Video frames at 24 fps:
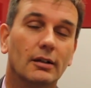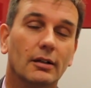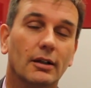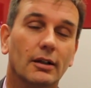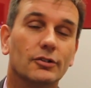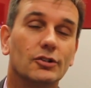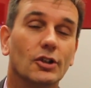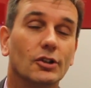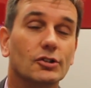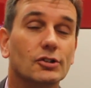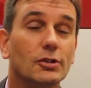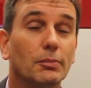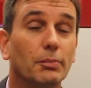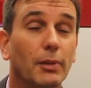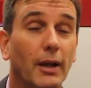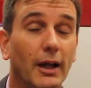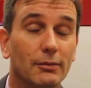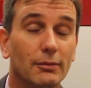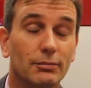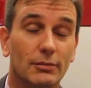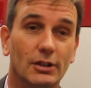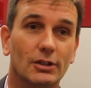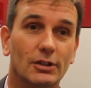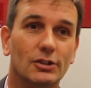And such a
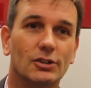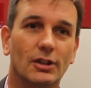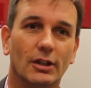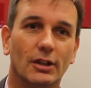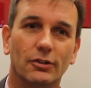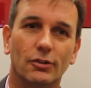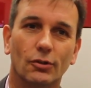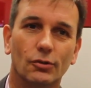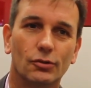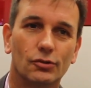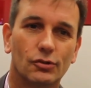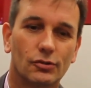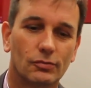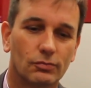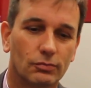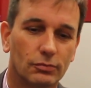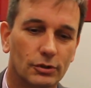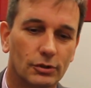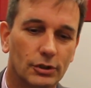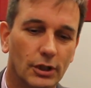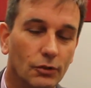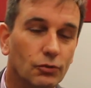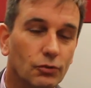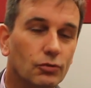plan means that those
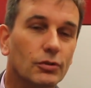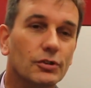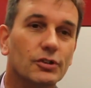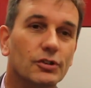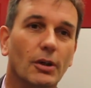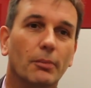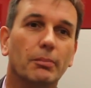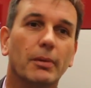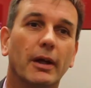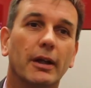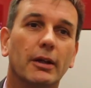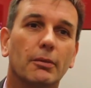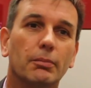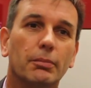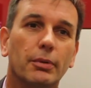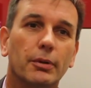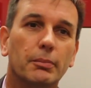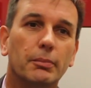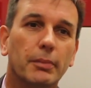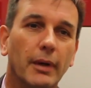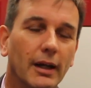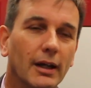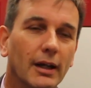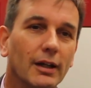countries are better
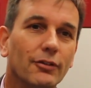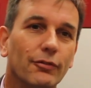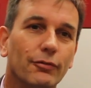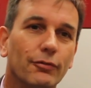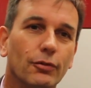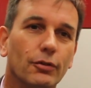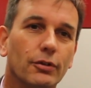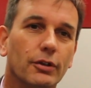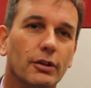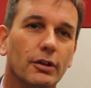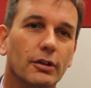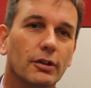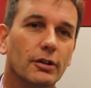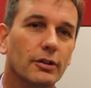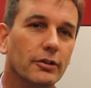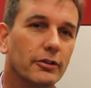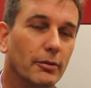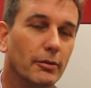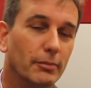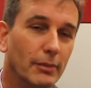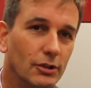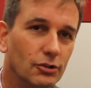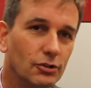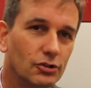prepared for the
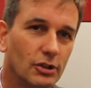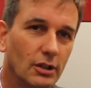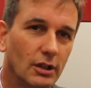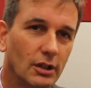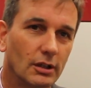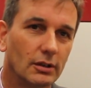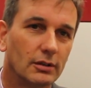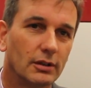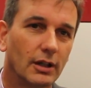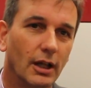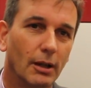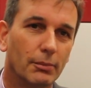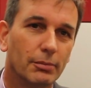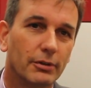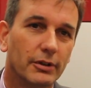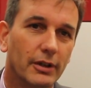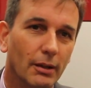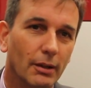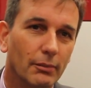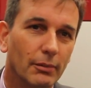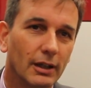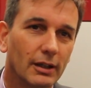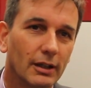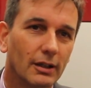dementia
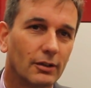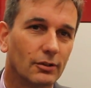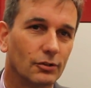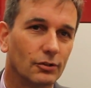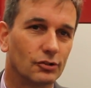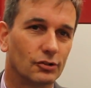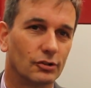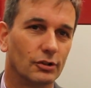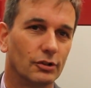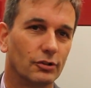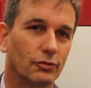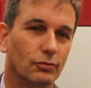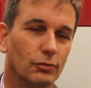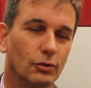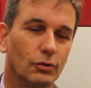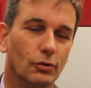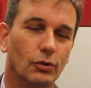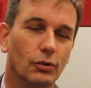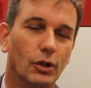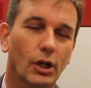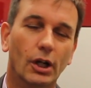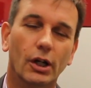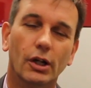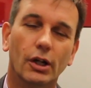epidemic, because it
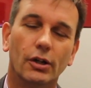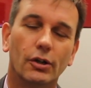will